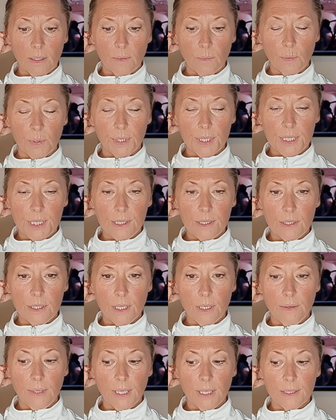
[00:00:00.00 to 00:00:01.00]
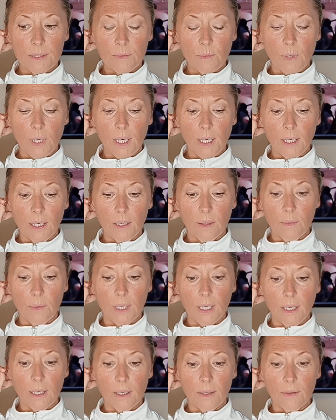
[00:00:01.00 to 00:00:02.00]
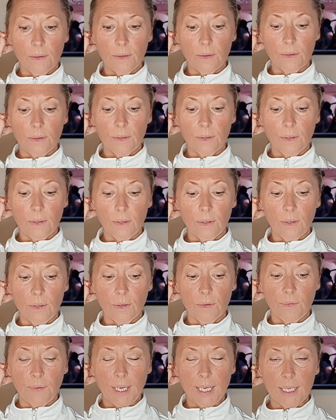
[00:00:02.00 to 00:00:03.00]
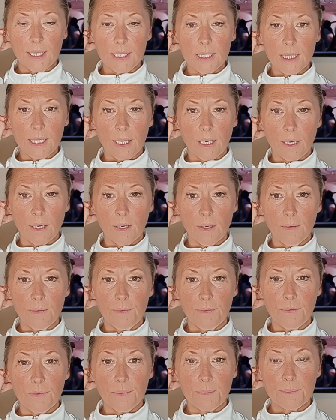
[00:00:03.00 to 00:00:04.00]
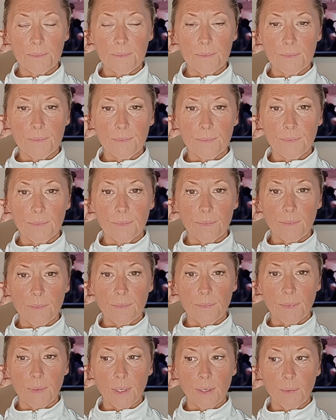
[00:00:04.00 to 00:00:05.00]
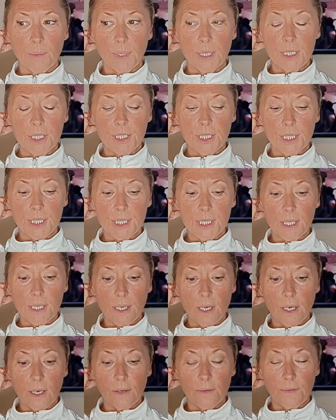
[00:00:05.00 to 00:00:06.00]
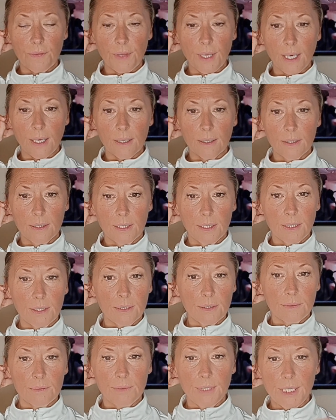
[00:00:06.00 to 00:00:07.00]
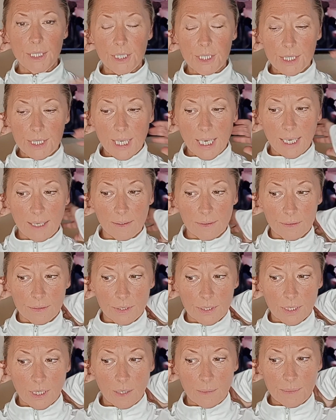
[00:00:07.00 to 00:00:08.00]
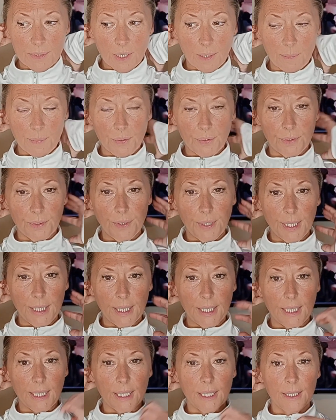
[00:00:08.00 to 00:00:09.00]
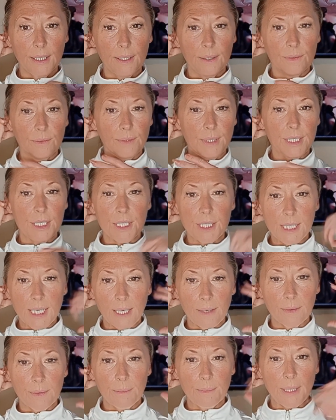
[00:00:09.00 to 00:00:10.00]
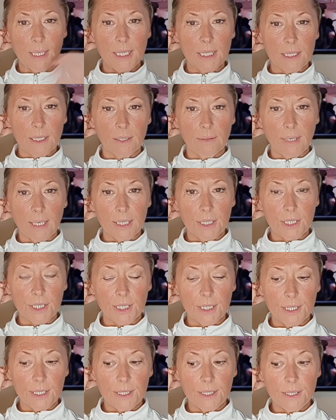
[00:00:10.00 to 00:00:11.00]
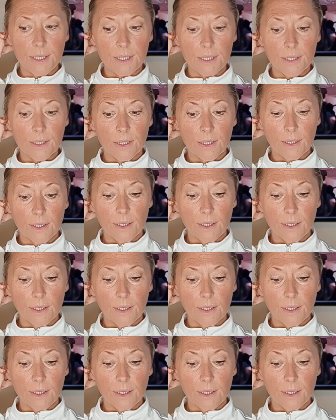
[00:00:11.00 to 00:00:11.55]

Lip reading: And what this is doing is working with your vagus nerve, which is a nerve that reaches out, comes up through here, reaches out in many directions.